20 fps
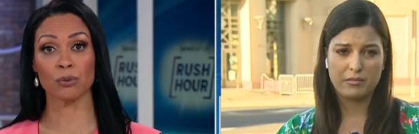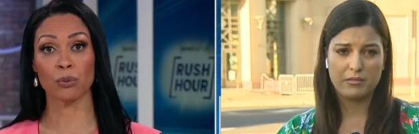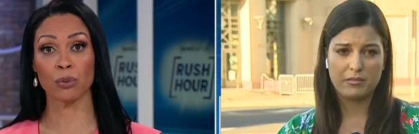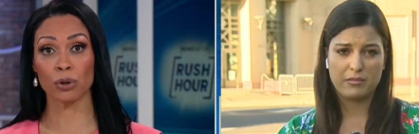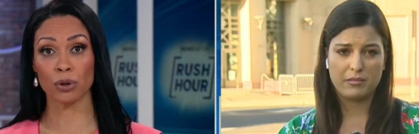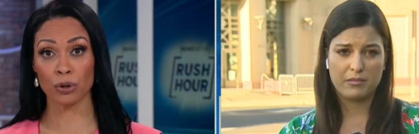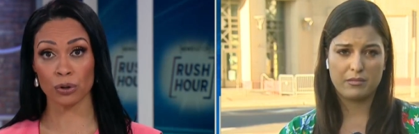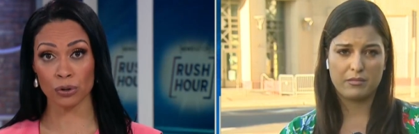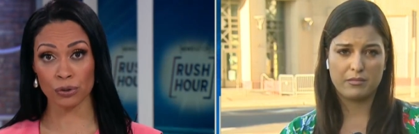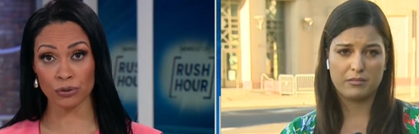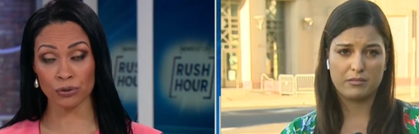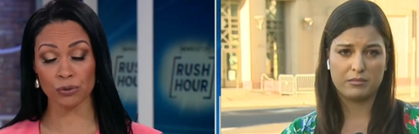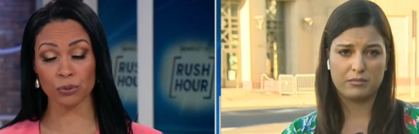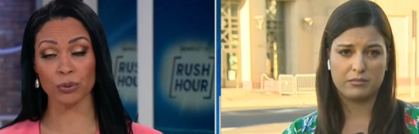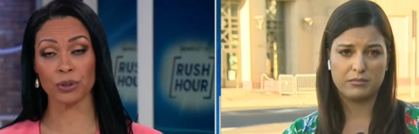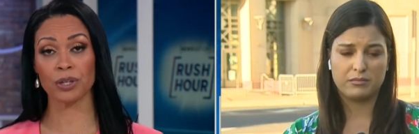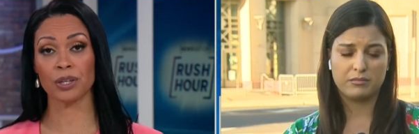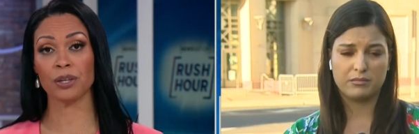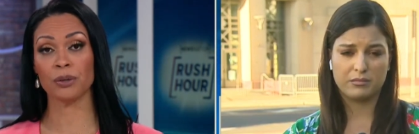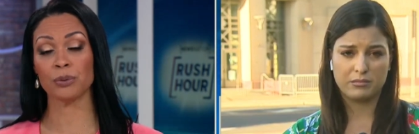Speaker 1: words
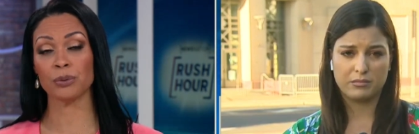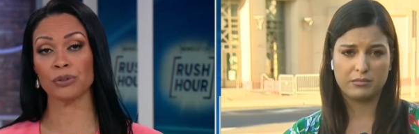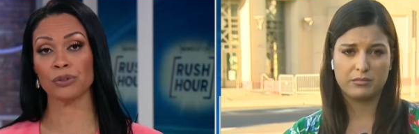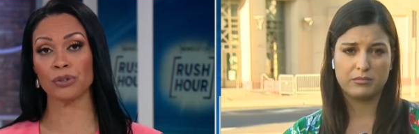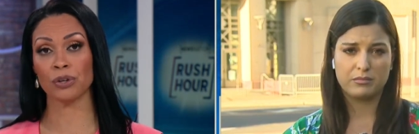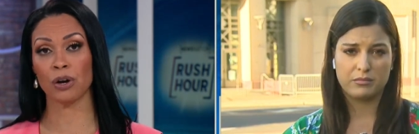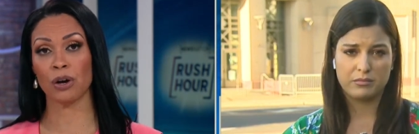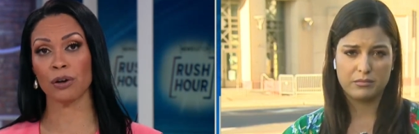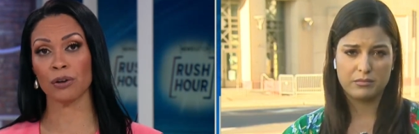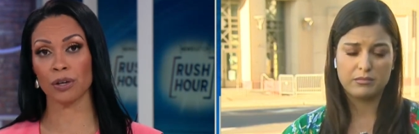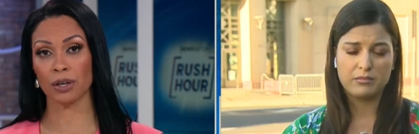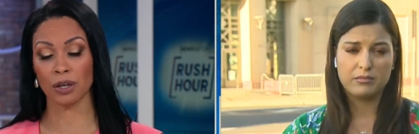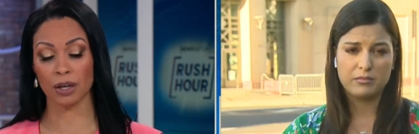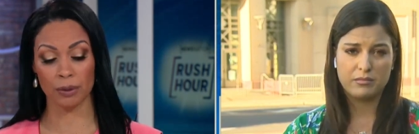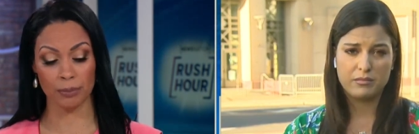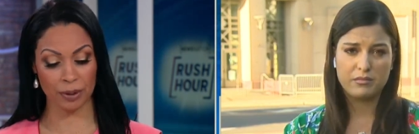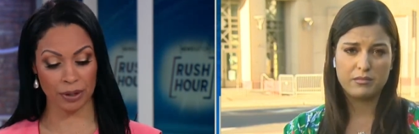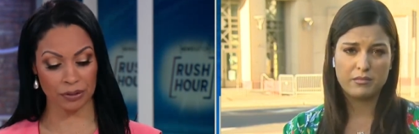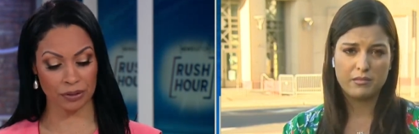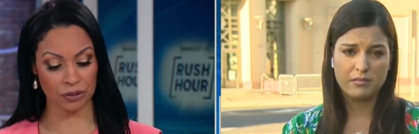when he was talking
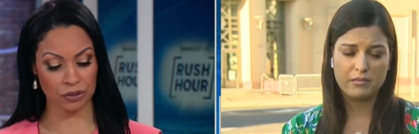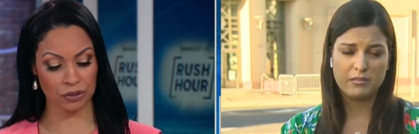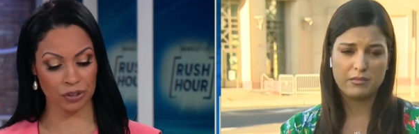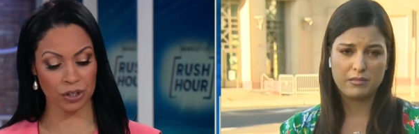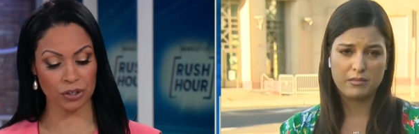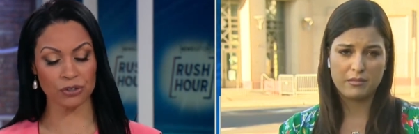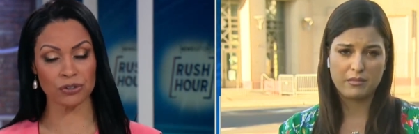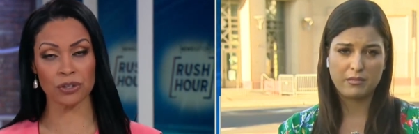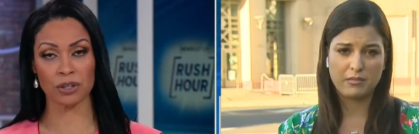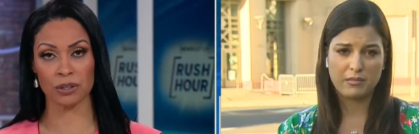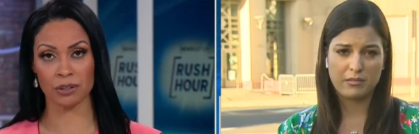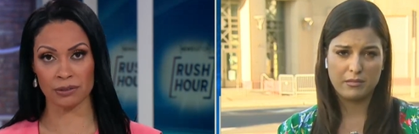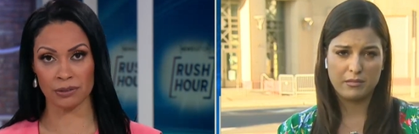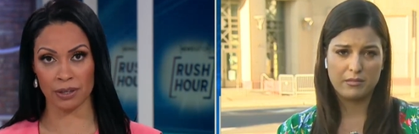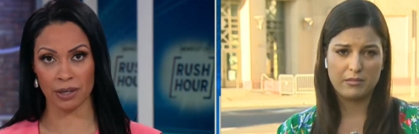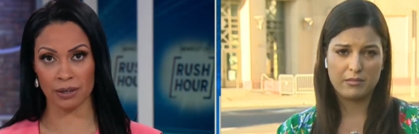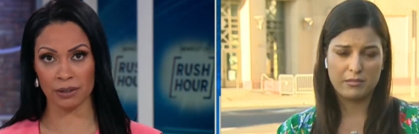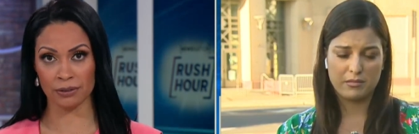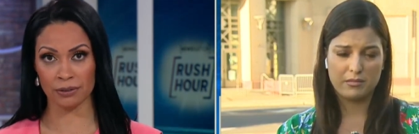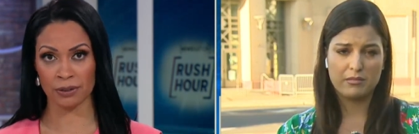about the judge in this
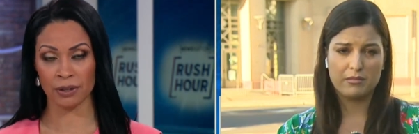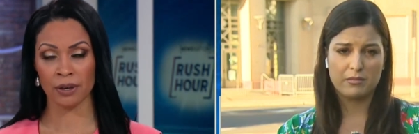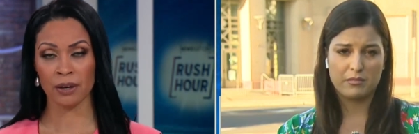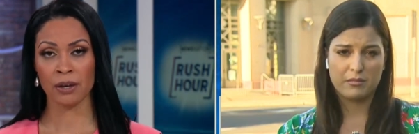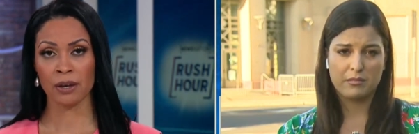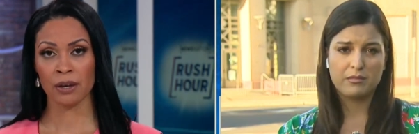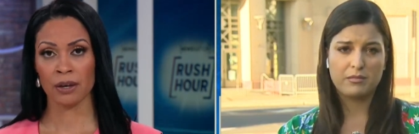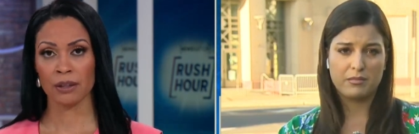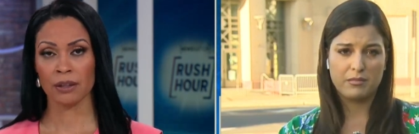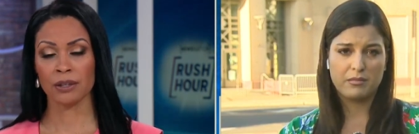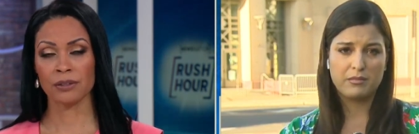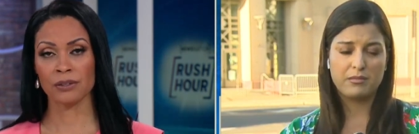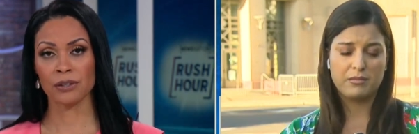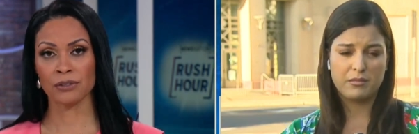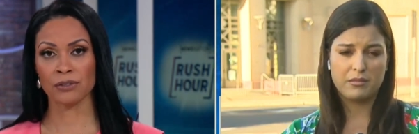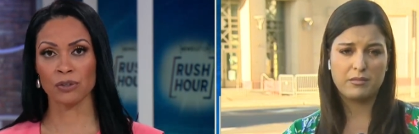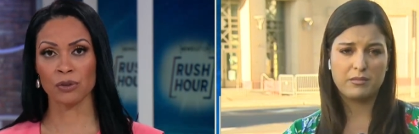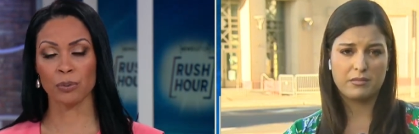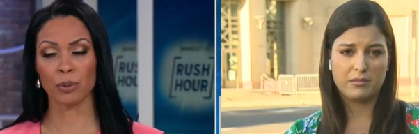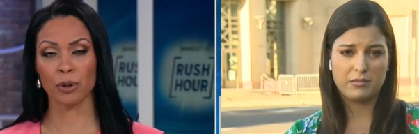case. Let's
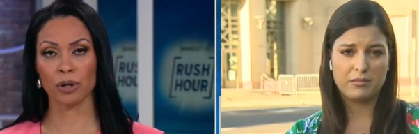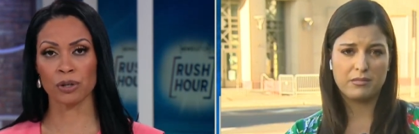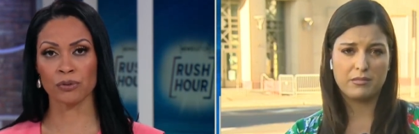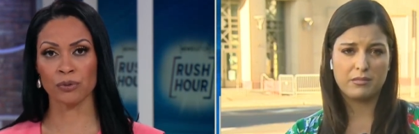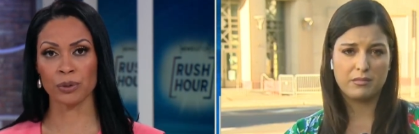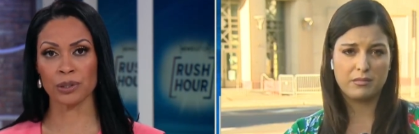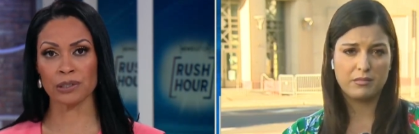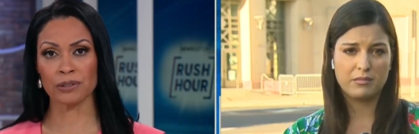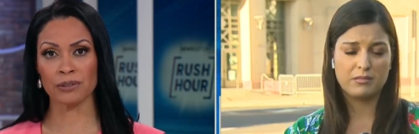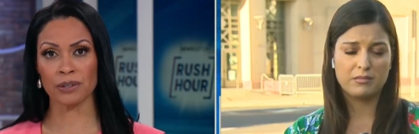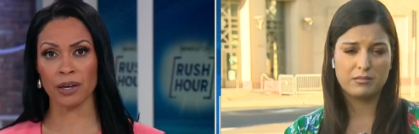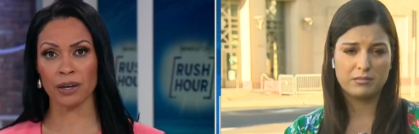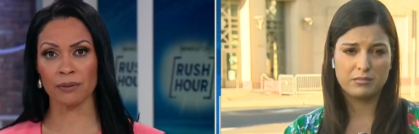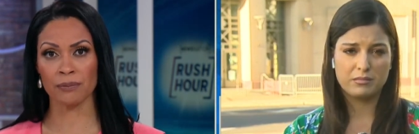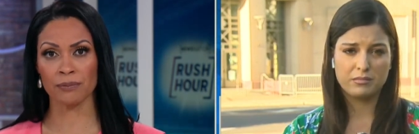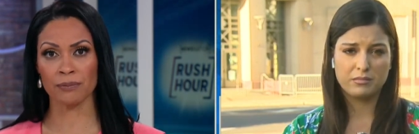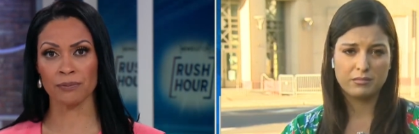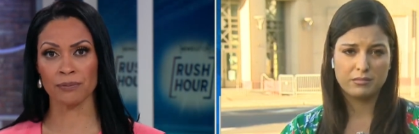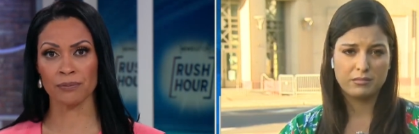listen to part of what he said.